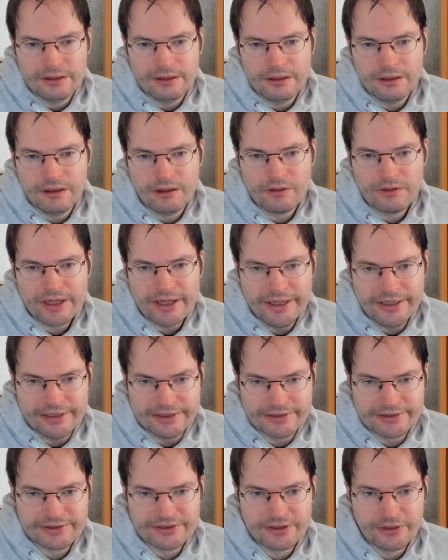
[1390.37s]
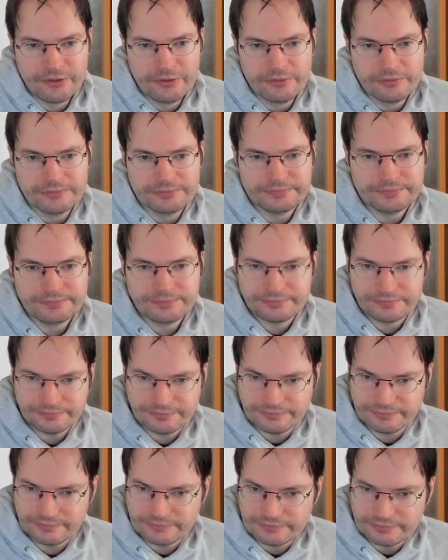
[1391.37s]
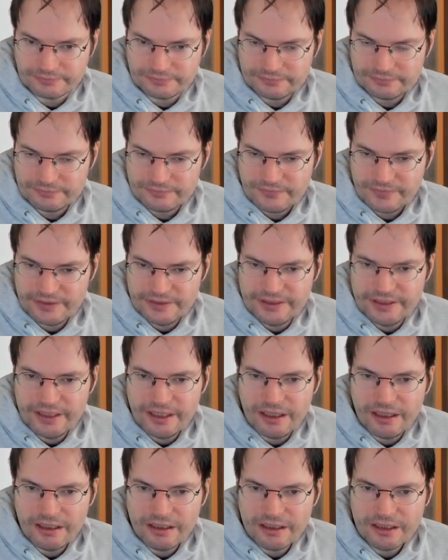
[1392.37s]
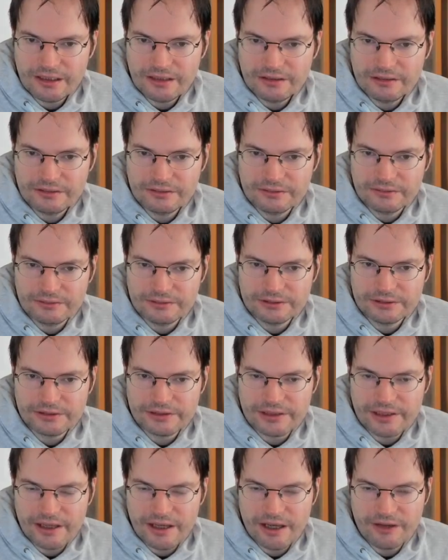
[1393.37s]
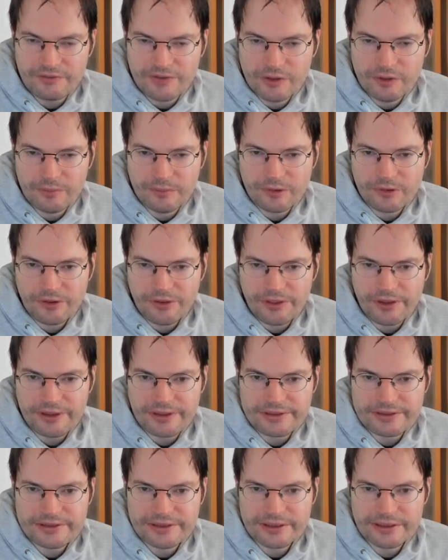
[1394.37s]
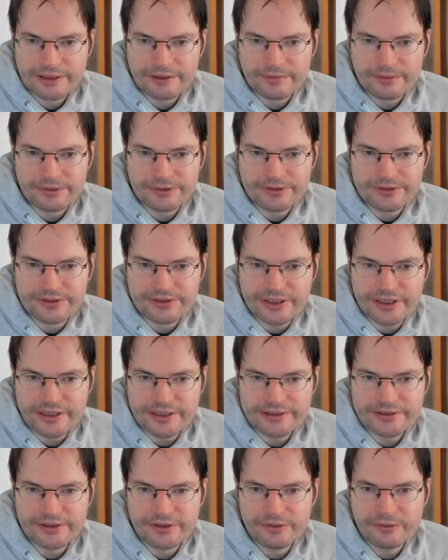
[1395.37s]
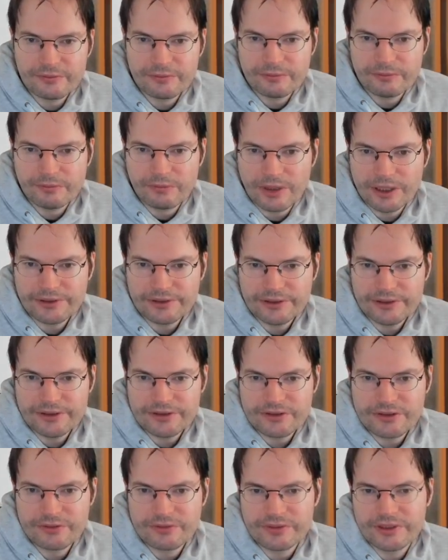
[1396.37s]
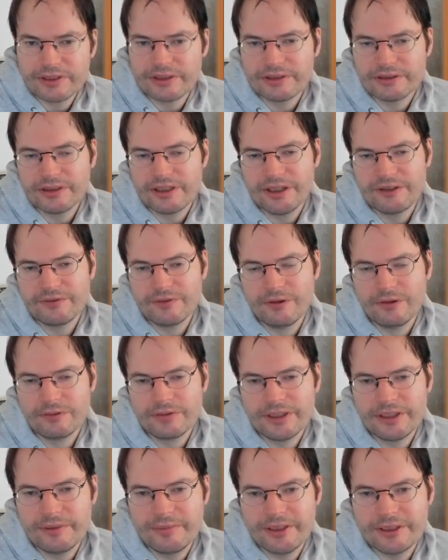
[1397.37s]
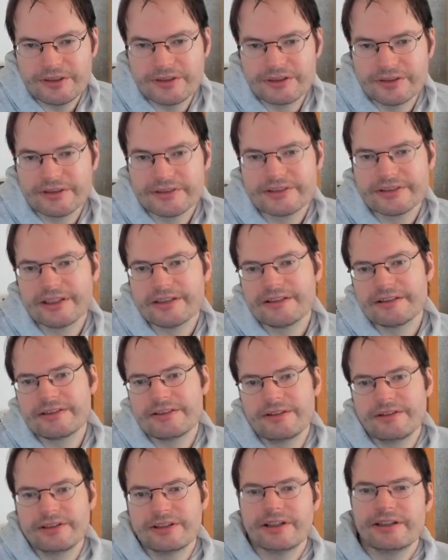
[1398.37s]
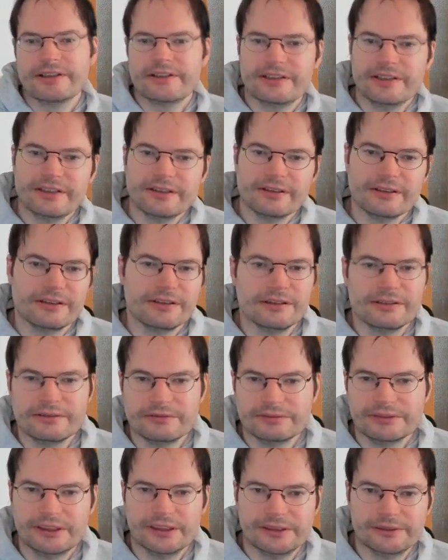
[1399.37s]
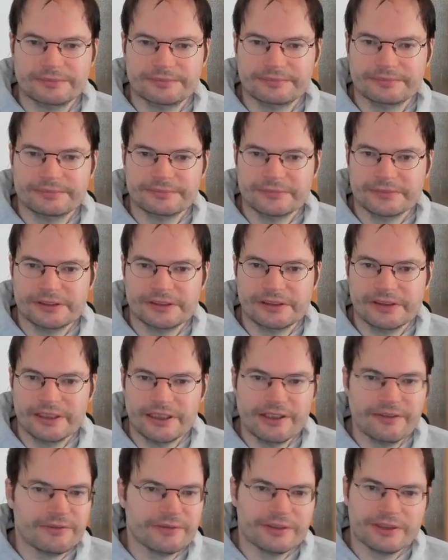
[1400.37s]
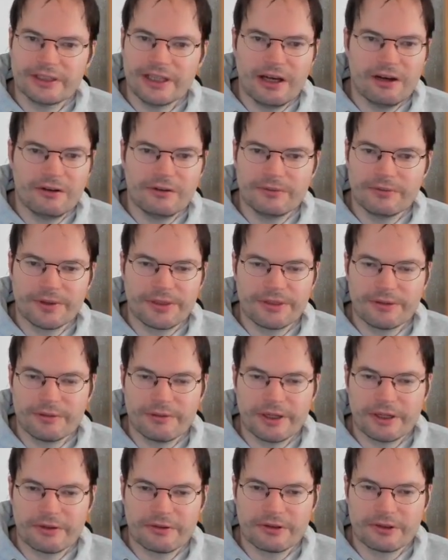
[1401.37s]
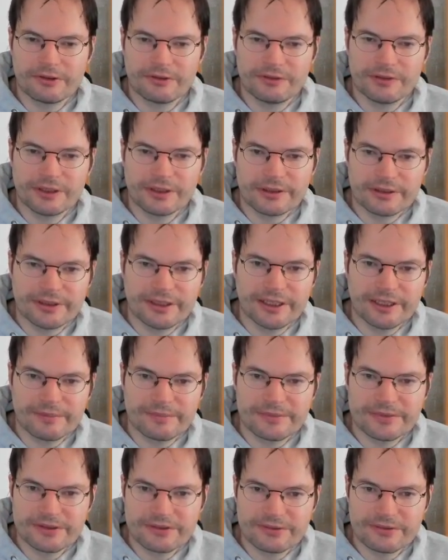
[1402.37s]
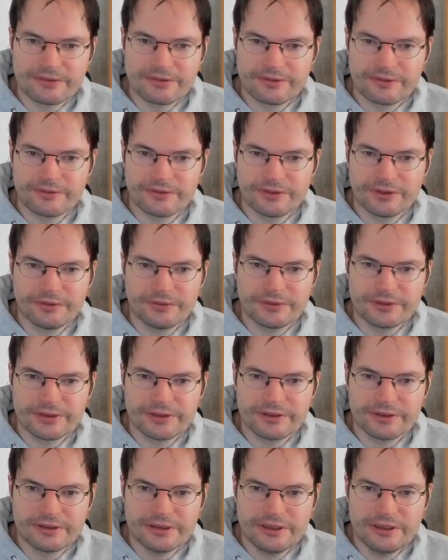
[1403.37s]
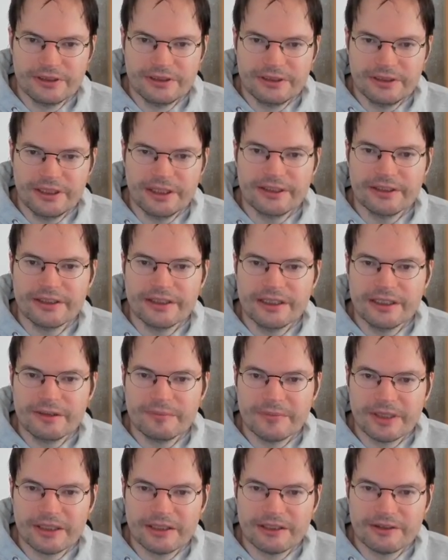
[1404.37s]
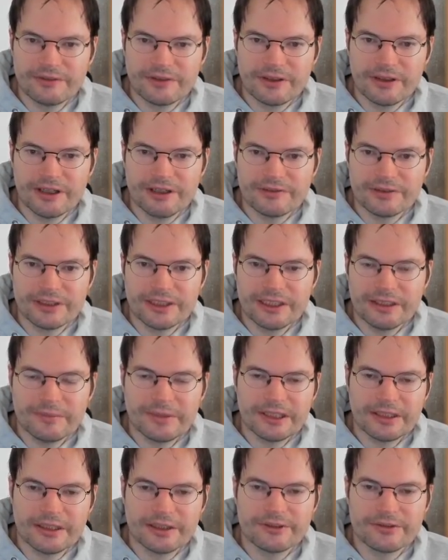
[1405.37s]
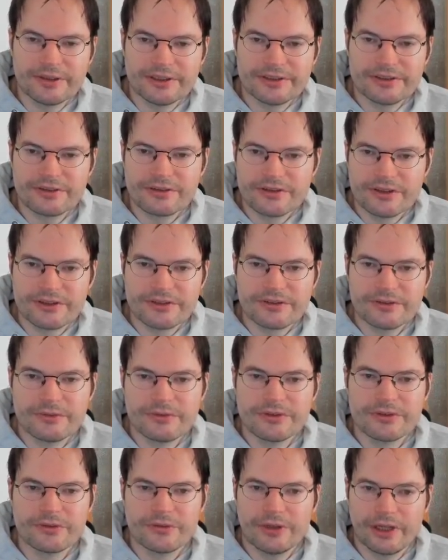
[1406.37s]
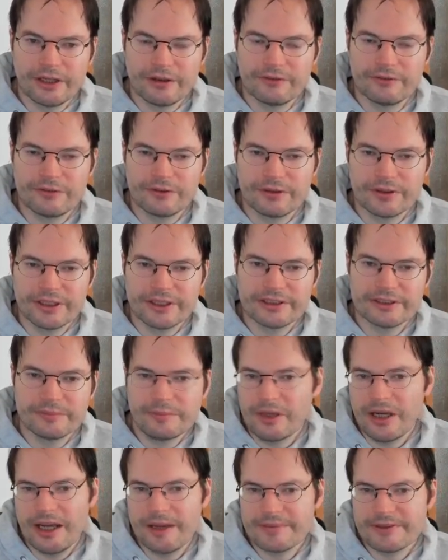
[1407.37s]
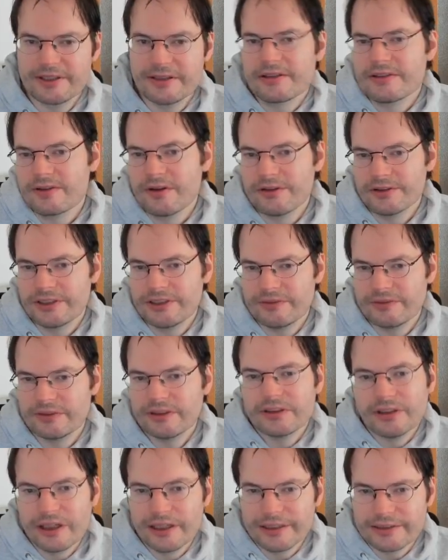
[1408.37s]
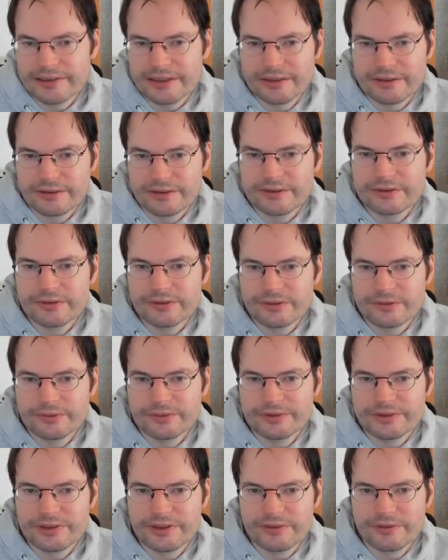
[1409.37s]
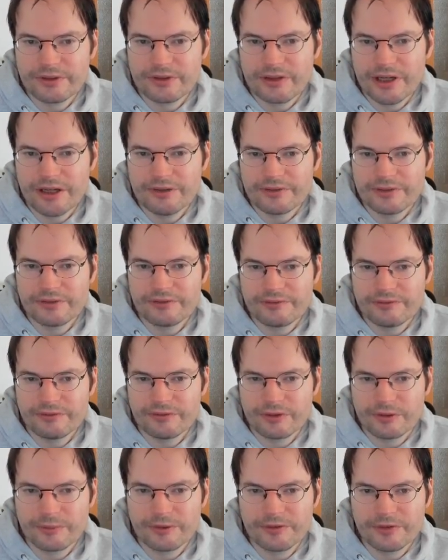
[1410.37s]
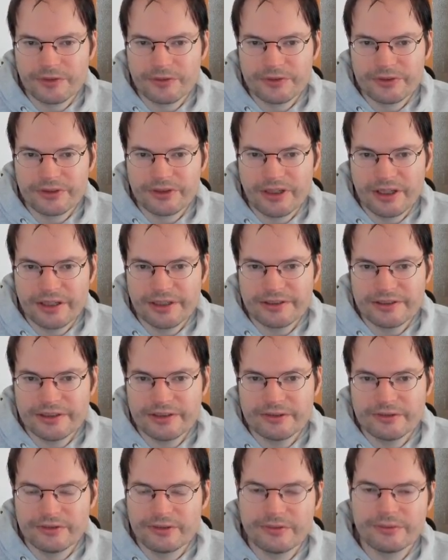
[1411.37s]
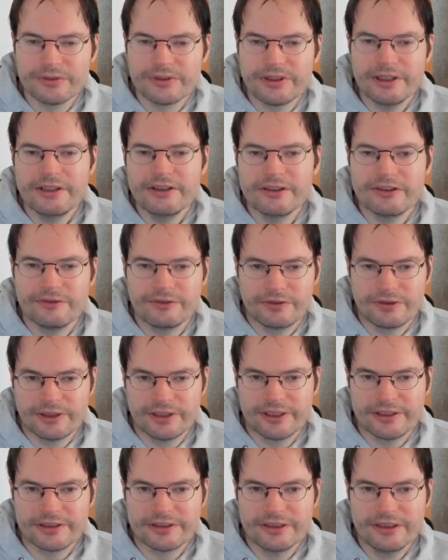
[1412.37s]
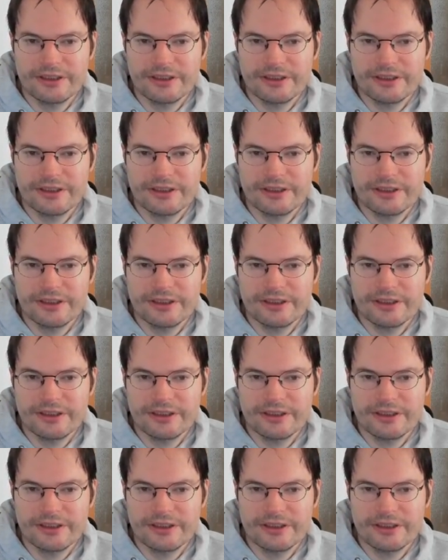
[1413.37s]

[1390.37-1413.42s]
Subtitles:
Okay, so there are a few more things that I want to say. So one issue that I've already mentioned is that it's not ideal, even now with the record field names, to sort of use an email, if you have an email address, to just use string for that. Perhaps it's not even ideal to use, if you have a form of user ID, to use int for that.